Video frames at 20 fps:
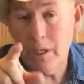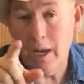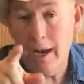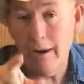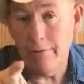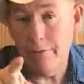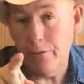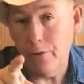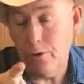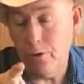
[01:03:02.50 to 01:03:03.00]

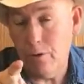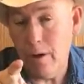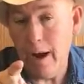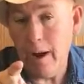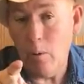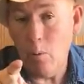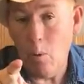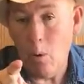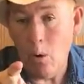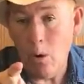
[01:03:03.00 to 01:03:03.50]
sign for
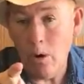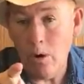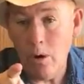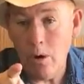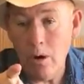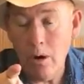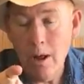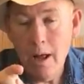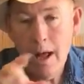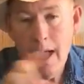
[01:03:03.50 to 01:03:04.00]
Greg
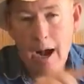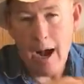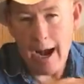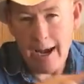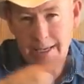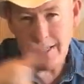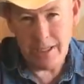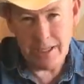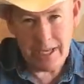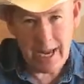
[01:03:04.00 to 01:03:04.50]
Warner,
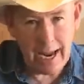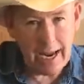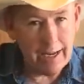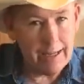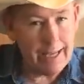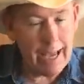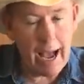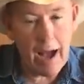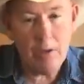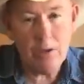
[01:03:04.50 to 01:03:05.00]
I
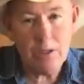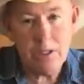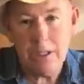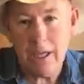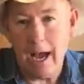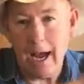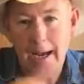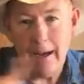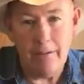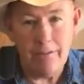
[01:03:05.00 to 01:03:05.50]
stained the
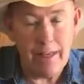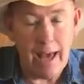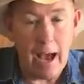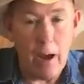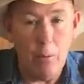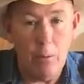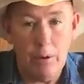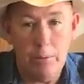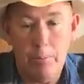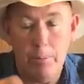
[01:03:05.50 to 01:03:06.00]
outside of
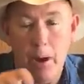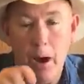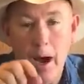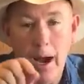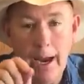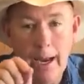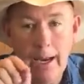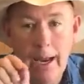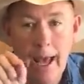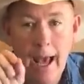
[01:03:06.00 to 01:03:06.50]
that with
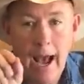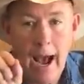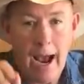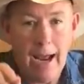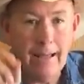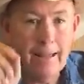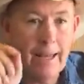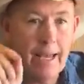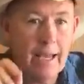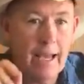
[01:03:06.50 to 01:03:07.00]
pine.
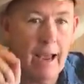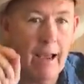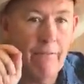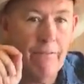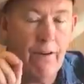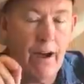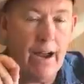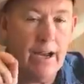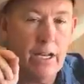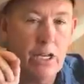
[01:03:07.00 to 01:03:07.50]
I think
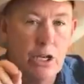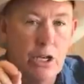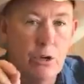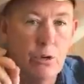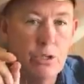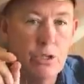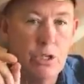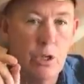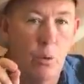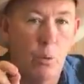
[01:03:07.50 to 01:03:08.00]
if I had
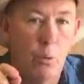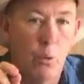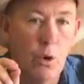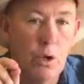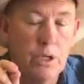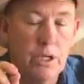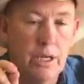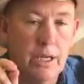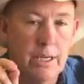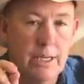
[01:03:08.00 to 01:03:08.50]
used the
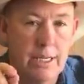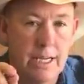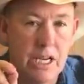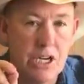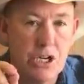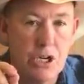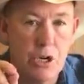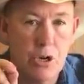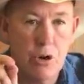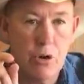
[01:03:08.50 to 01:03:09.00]
wood
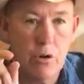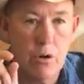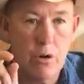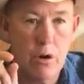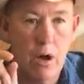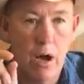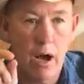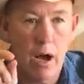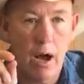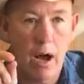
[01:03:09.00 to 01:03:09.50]
conditioner,
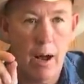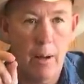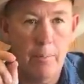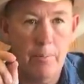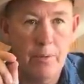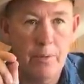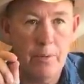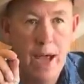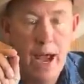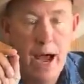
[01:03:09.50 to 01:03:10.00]

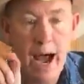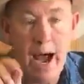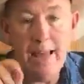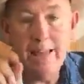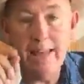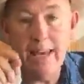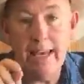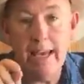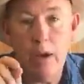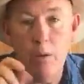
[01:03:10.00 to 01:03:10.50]
um,
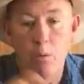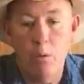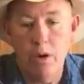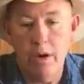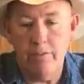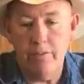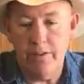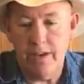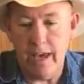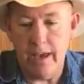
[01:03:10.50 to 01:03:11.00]
I think it
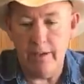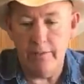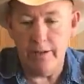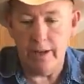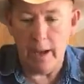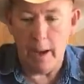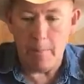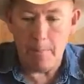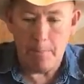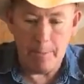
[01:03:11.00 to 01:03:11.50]
would have
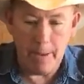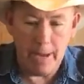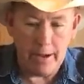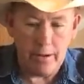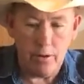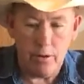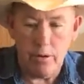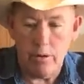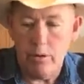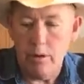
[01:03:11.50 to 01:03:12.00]
given a
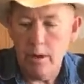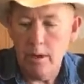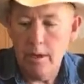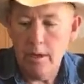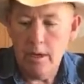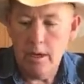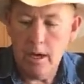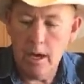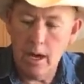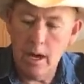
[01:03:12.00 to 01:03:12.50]
better
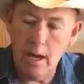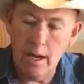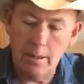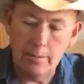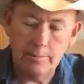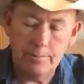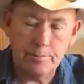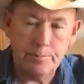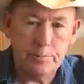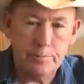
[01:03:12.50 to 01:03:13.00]

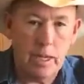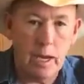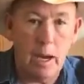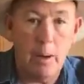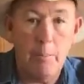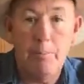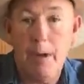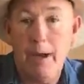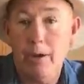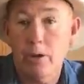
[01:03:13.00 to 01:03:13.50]
um,
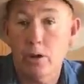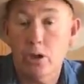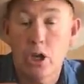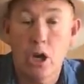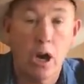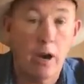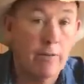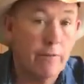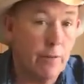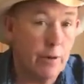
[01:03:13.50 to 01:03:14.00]
a better
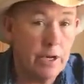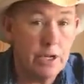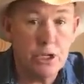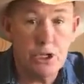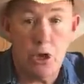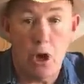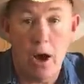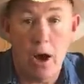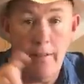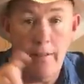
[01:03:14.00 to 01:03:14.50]

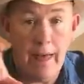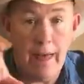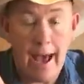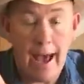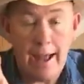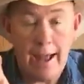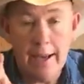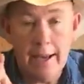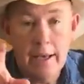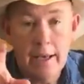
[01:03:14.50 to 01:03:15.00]
coverage on
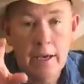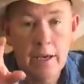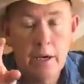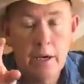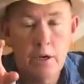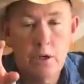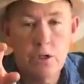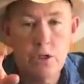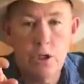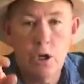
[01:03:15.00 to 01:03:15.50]
that.
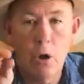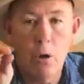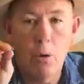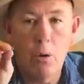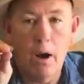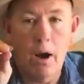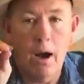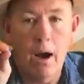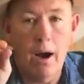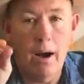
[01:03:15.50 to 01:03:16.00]

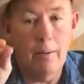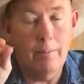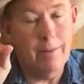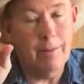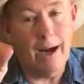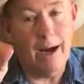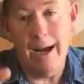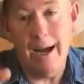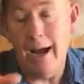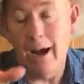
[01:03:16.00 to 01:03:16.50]
So
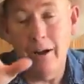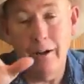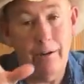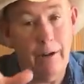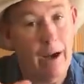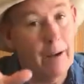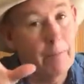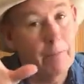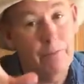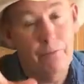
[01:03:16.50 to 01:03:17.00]
um, I,
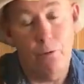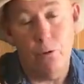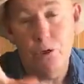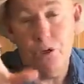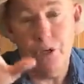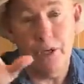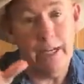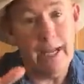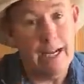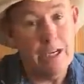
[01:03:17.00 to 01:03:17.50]

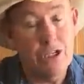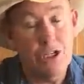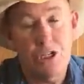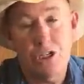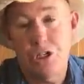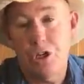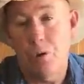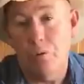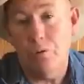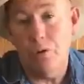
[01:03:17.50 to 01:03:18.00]
unfortunately, I
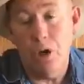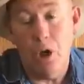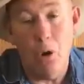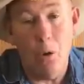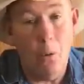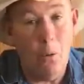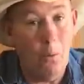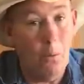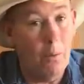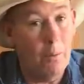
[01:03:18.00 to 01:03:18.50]
just don't
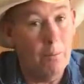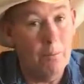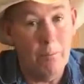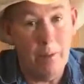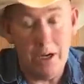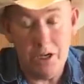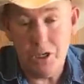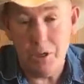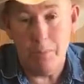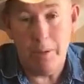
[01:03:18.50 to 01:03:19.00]
know
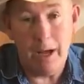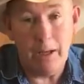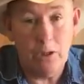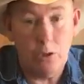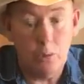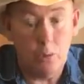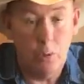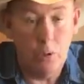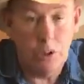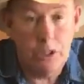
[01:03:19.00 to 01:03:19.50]
much
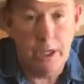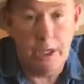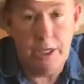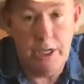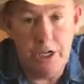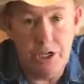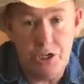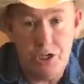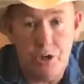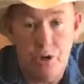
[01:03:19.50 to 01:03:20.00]
about the wood
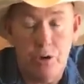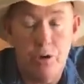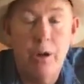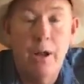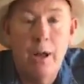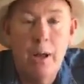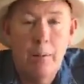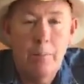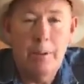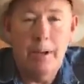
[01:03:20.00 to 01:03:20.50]

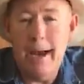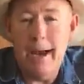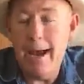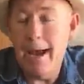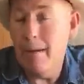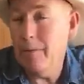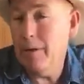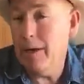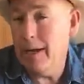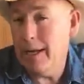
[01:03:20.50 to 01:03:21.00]
conditioner, but
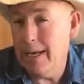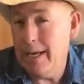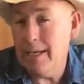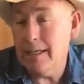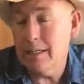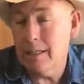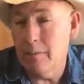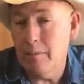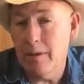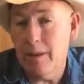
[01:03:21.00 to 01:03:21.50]
I am going to
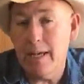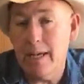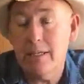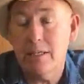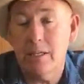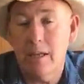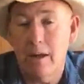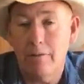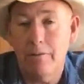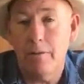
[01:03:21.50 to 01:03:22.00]
get some of
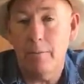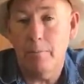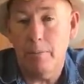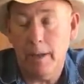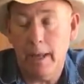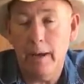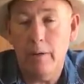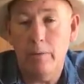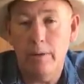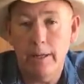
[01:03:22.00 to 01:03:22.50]
that stuff and
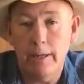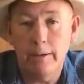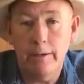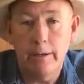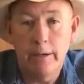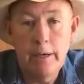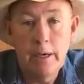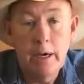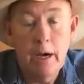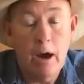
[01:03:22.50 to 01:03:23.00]
play with it.
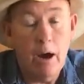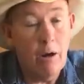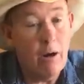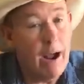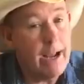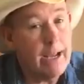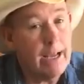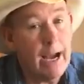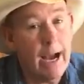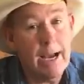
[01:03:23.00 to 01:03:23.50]

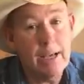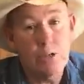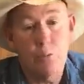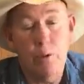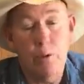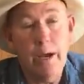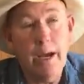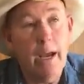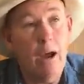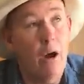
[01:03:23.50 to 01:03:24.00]
All right,
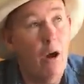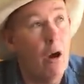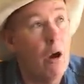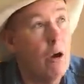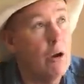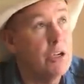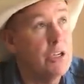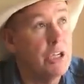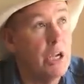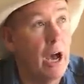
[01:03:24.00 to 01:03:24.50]
guys, we
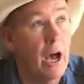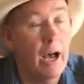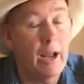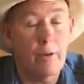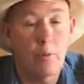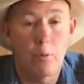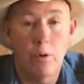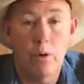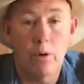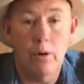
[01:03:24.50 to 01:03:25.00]
are
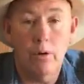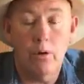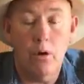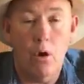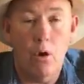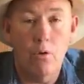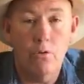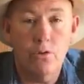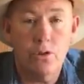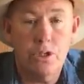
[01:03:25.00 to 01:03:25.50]
done.
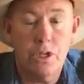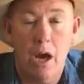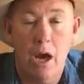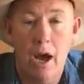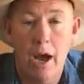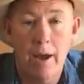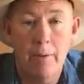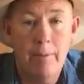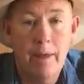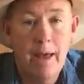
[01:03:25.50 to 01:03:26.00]
We're over
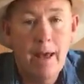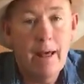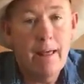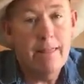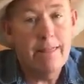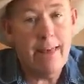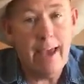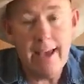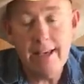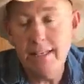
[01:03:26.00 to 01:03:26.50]
time.
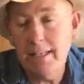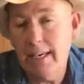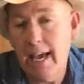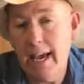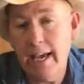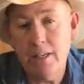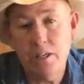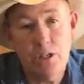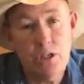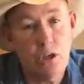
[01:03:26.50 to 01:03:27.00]
Thanks
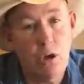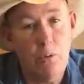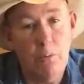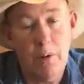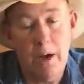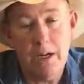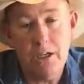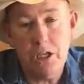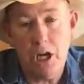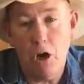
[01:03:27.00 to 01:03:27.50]
again
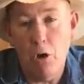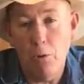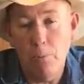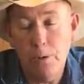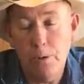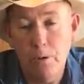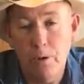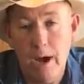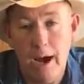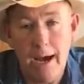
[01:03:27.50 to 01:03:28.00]
so much. I
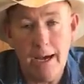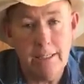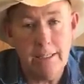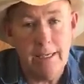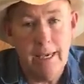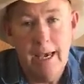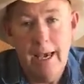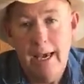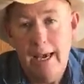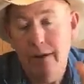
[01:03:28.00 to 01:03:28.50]
hope you
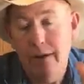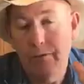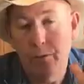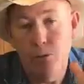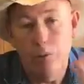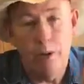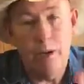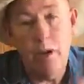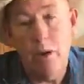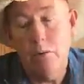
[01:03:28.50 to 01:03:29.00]
guys,
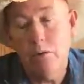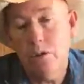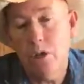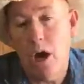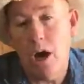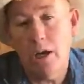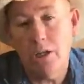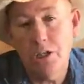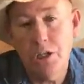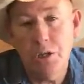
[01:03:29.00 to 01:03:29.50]
if we don't
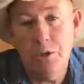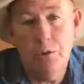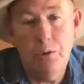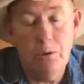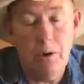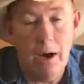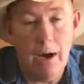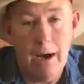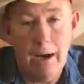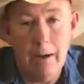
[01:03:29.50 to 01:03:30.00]
talk to
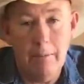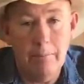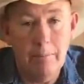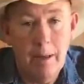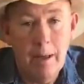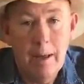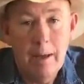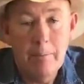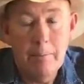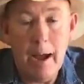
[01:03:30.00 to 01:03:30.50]
you
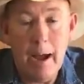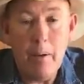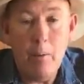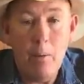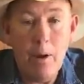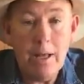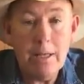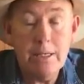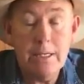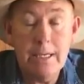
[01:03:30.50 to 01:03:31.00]
um, by
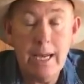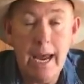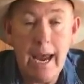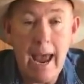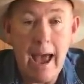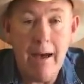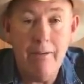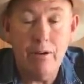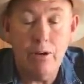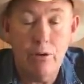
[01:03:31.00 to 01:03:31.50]

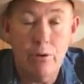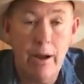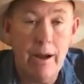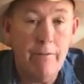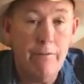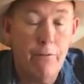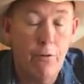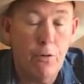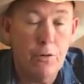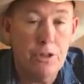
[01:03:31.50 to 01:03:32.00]
Wednesday, have a
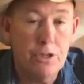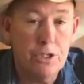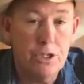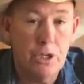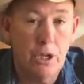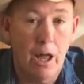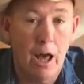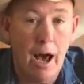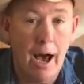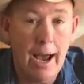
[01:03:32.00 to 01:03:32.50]
great 4th of
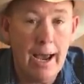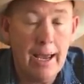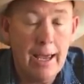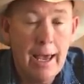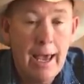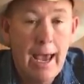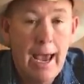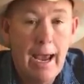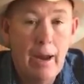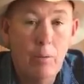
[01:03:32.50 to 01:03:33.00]

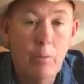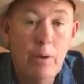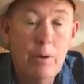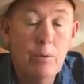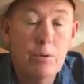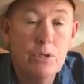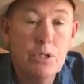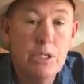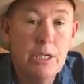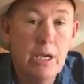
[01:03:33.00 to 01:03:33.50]
July, and
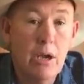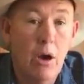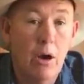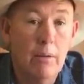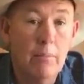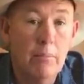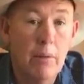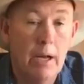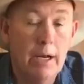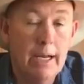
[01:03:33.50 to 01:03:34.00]
we will see you
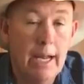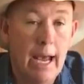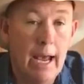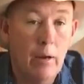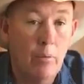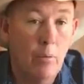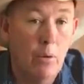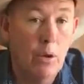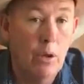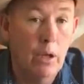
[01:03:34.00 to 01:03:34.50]
on
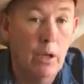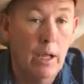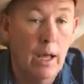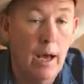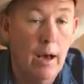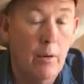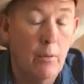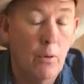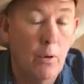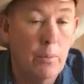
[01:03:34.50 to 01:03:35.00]
Monday, and
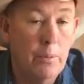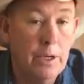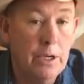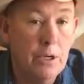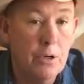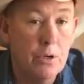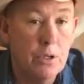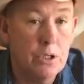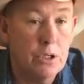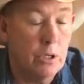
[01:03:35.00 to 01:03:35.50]
we'll, uh, we'll
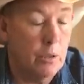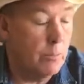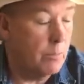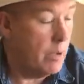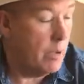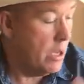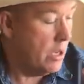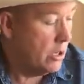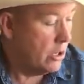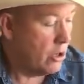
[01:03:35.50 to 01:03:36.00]
be doing some